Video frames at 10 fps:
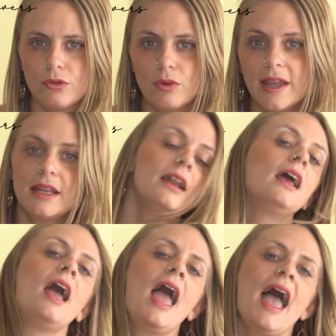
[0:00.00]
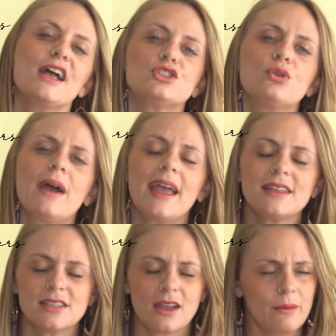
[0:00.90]
right? And so I
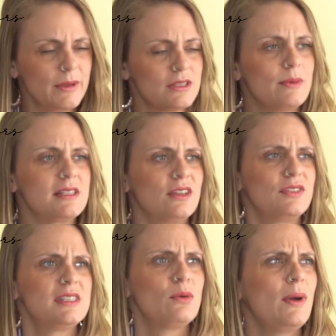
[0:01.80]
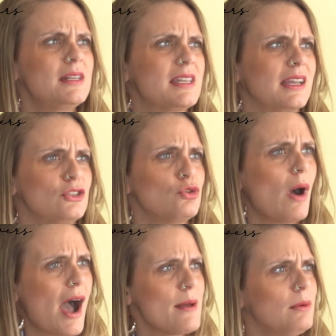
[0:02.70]
had to come into myself and say, wait a second, do
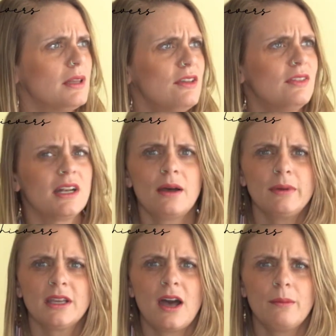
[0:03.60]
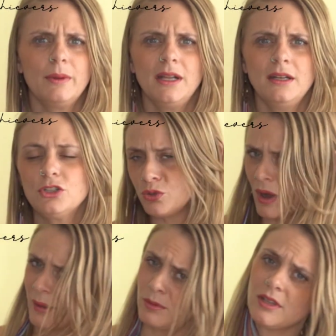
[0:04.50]
I believe that I'm incompetent? Do
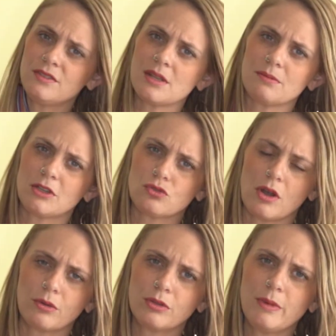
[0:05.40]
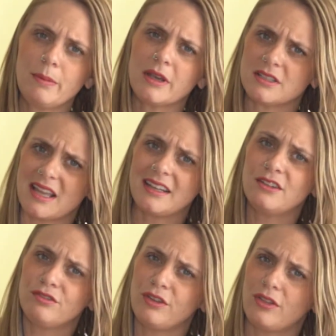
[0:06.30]
I believe something's wrong with me because I
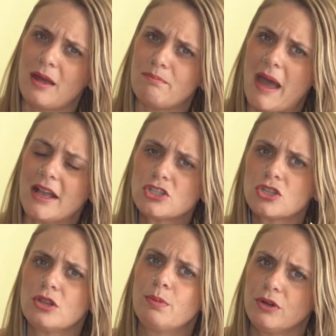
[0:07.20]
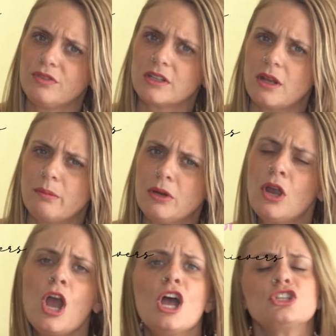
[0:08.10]
didn't fill that batch to the perfect
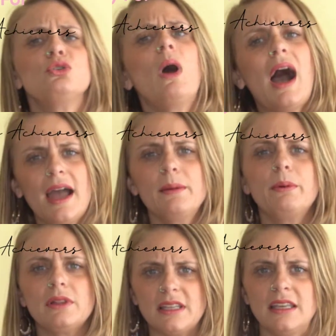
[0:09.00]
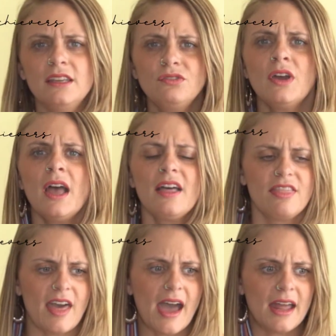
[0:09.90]
number? Do I believe
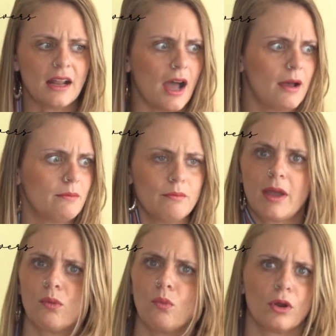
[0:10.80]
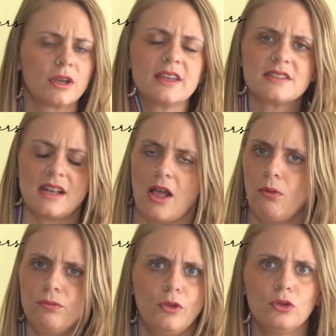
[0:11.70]
that my work isn't
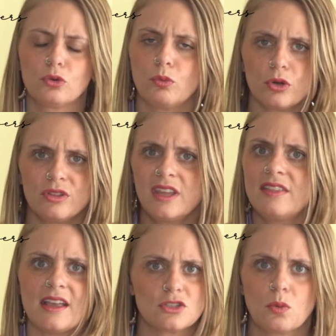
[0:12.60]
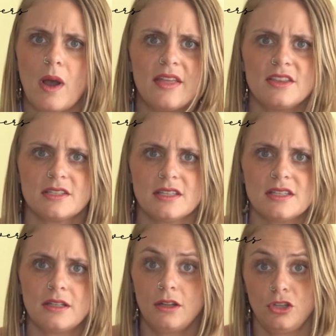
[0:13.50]
helpful or worthy, and that's why this
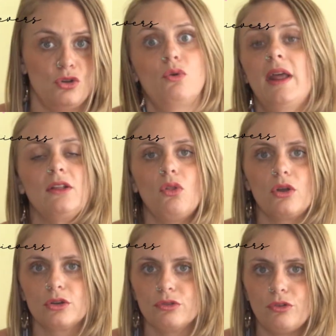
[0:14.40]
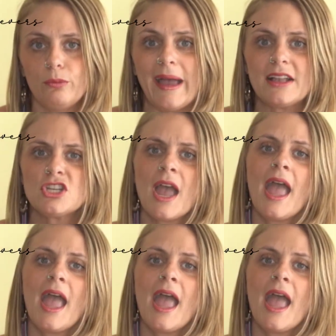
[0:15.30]
isn't, any longer a full batch?